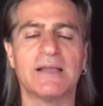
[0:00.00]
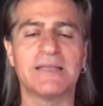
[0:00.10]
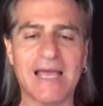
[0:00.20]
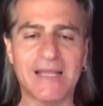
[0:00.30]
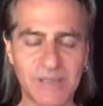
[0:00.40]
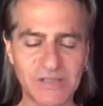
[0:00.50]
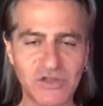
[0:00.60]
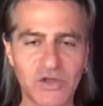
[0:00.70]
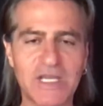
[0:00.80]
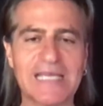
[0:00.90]
That
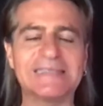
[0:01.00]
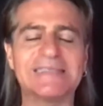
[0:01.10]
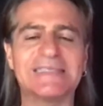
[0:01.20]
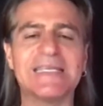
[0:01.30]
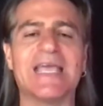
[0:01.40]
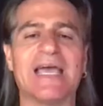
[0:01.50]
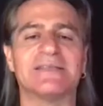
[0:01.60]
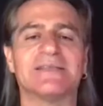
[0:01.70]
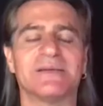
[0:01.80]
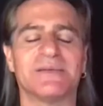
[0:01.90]
means you can see it,
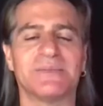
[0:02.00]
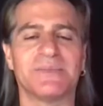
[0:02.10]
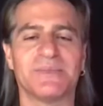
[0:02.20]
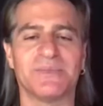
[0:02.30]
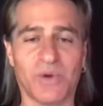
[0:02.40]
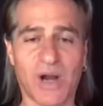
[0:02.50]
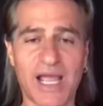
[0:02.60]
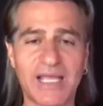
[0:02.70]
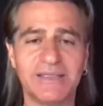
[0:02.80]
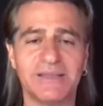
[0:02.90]

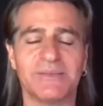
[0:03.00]
right?